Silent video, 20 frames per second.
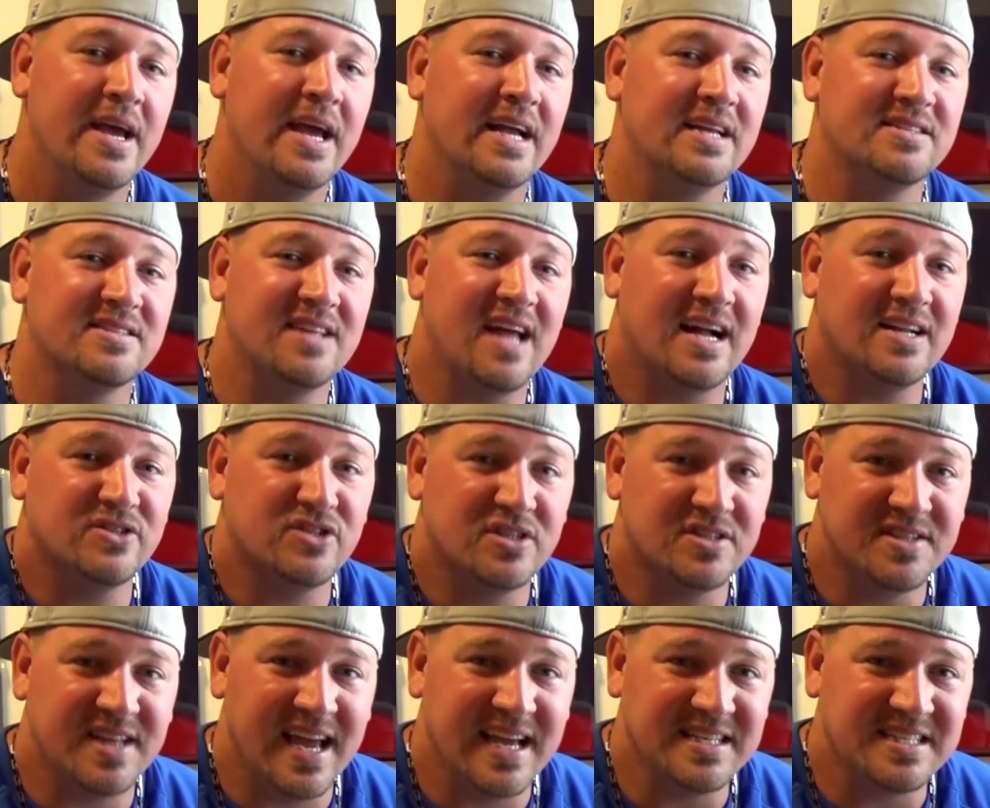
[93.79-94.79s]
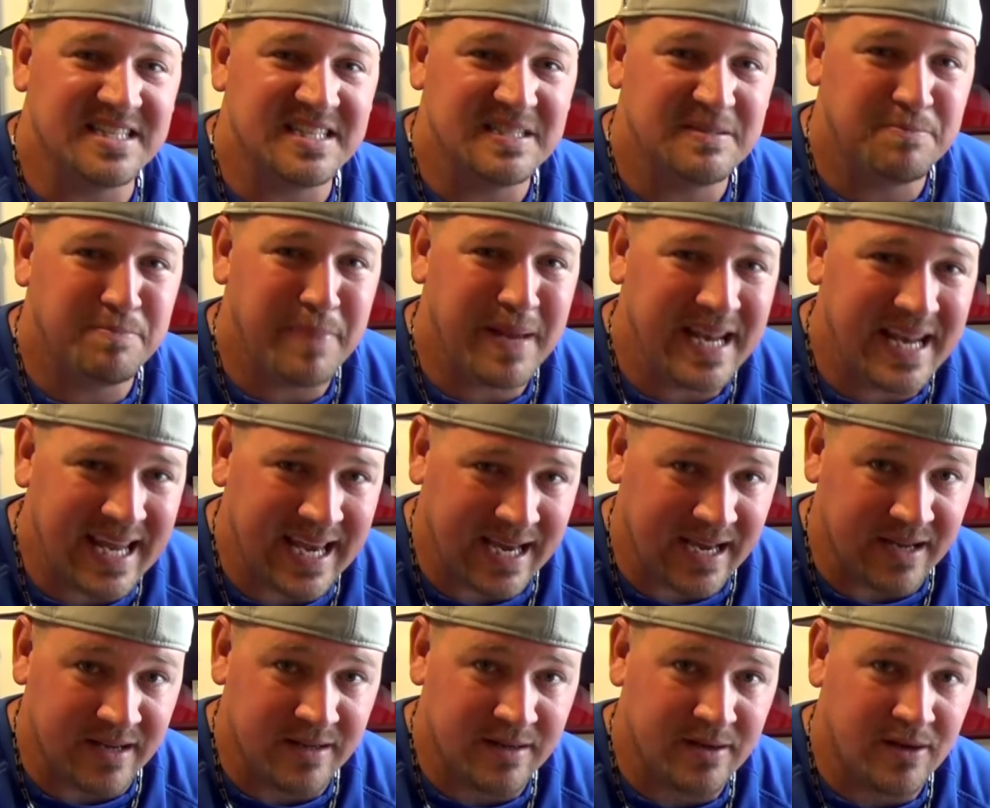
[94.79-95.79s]
It's not just a
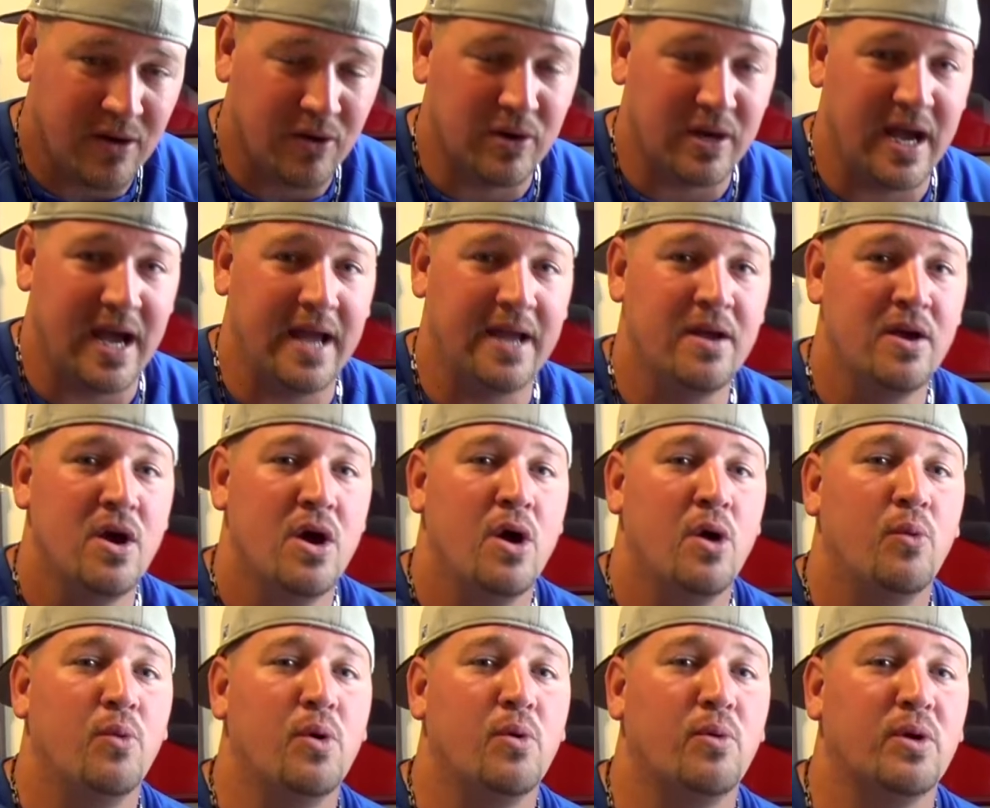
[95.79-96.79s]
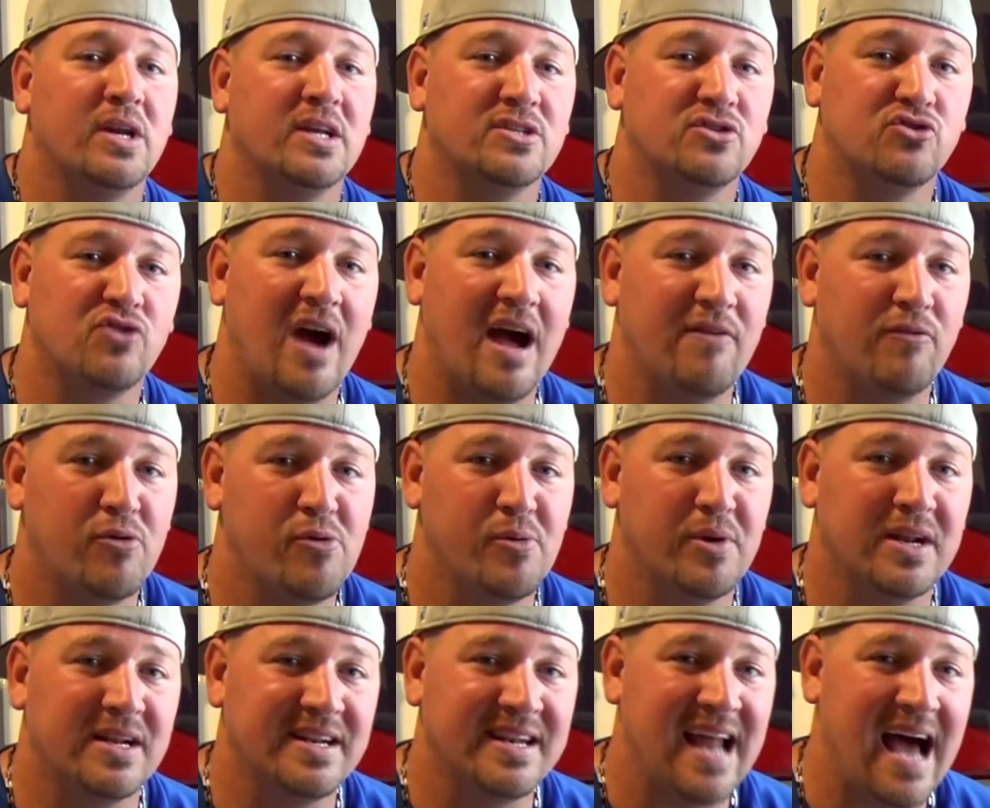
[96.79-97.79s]
spinning, okay? We want to drive. We
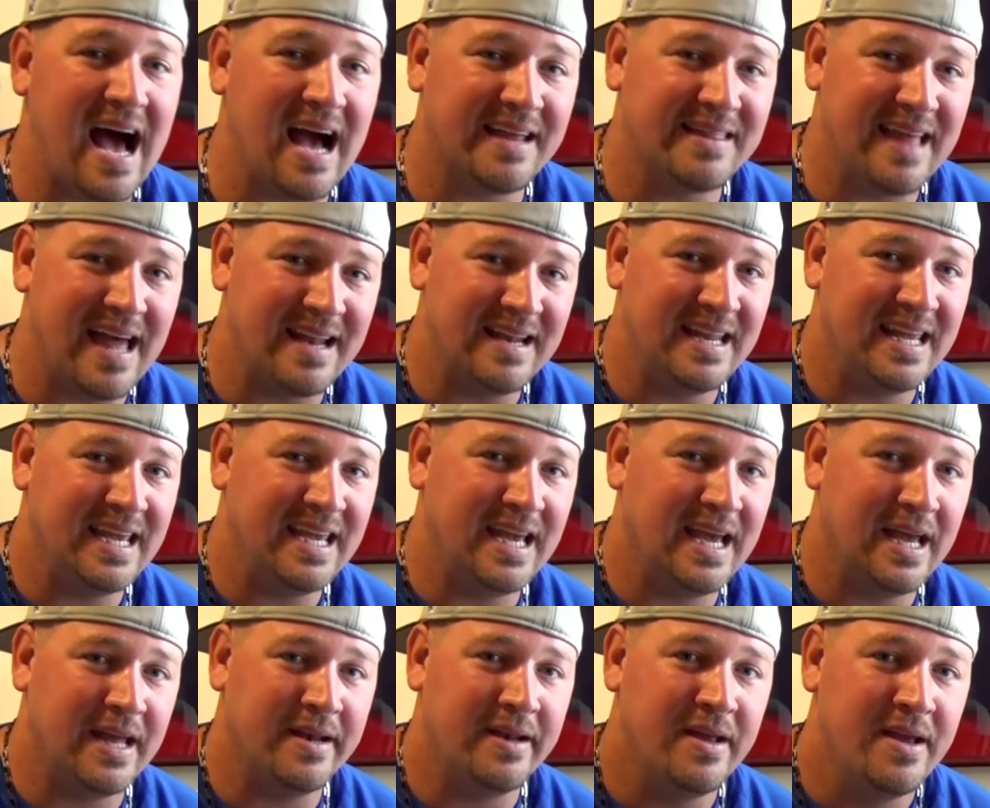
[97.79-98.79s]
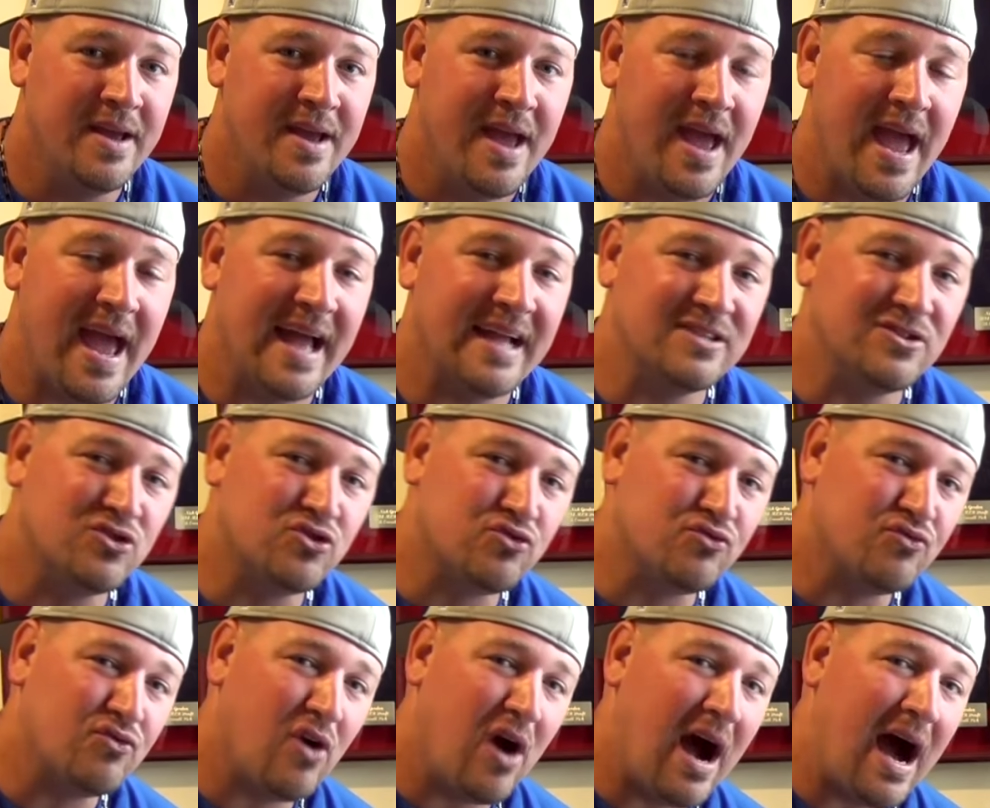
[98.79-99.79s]
want to knock that knee in and
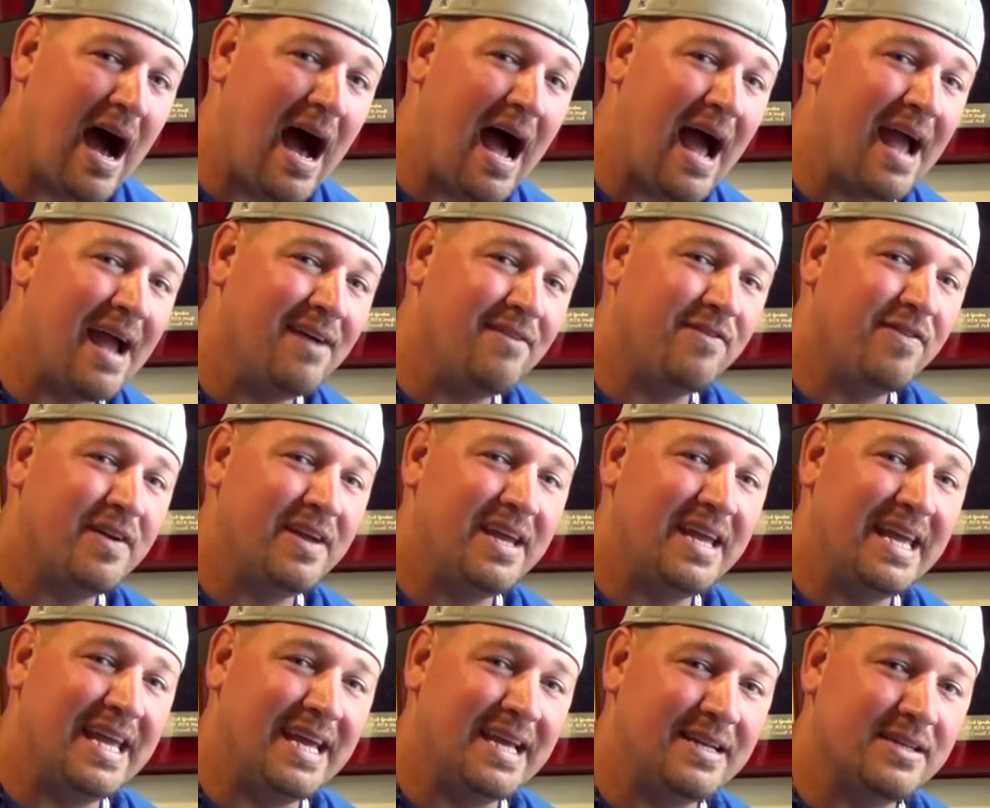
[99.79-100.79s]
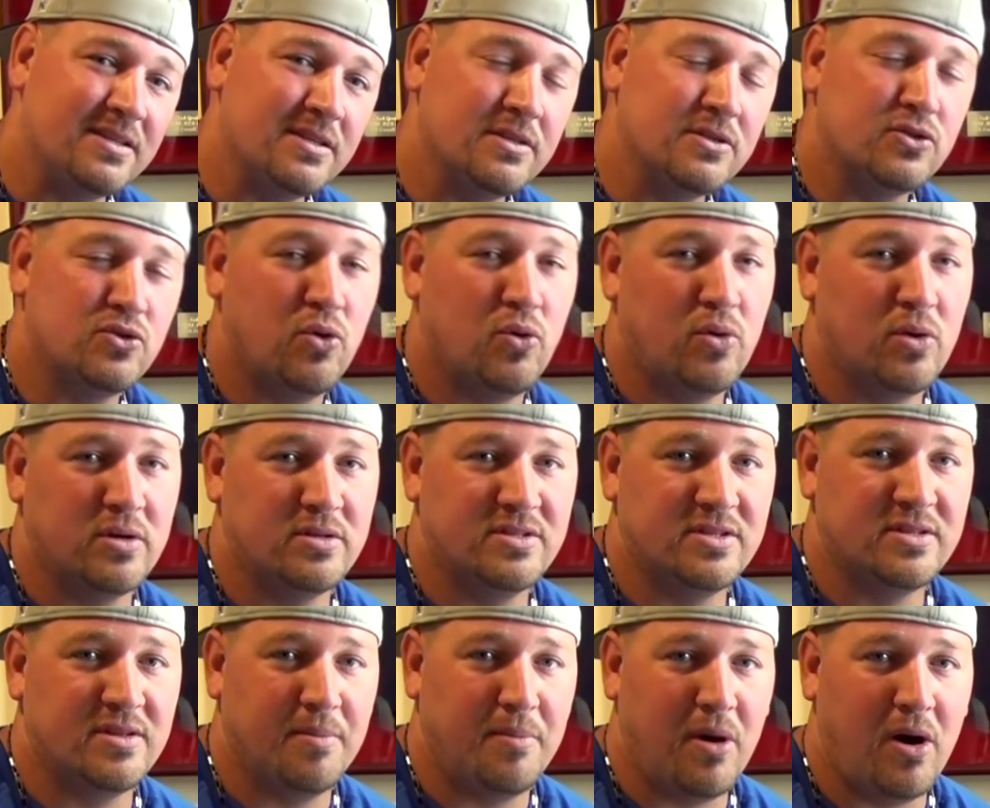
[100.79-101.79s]
drive it
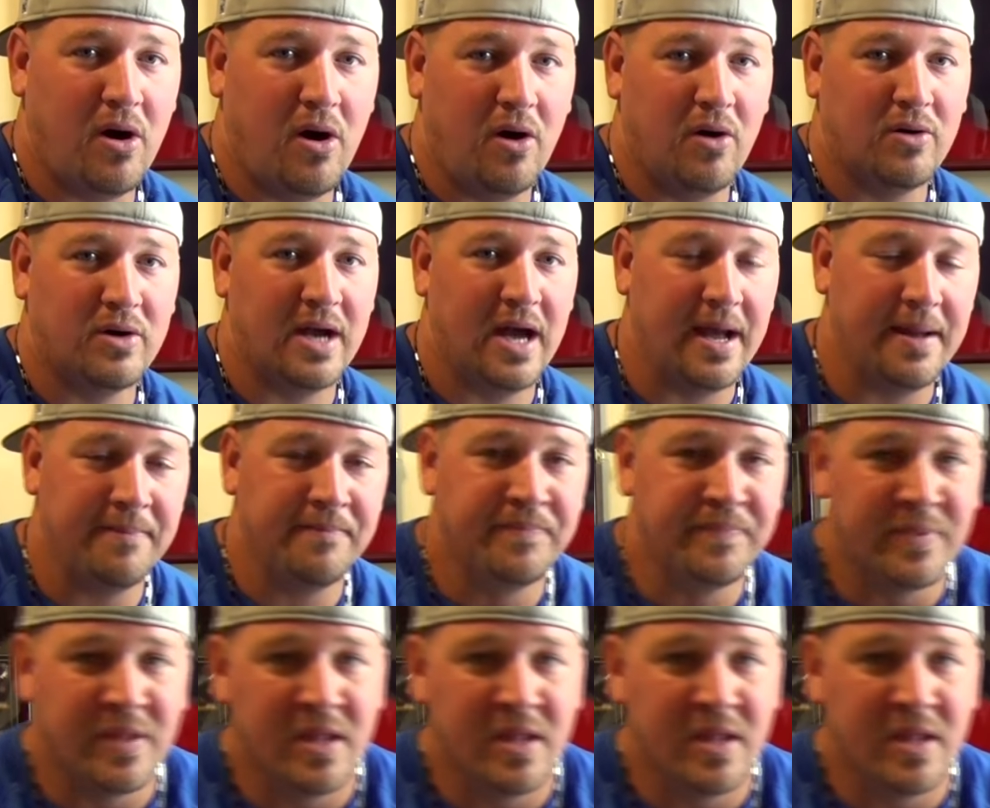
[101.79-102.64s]
towards the ball, okay?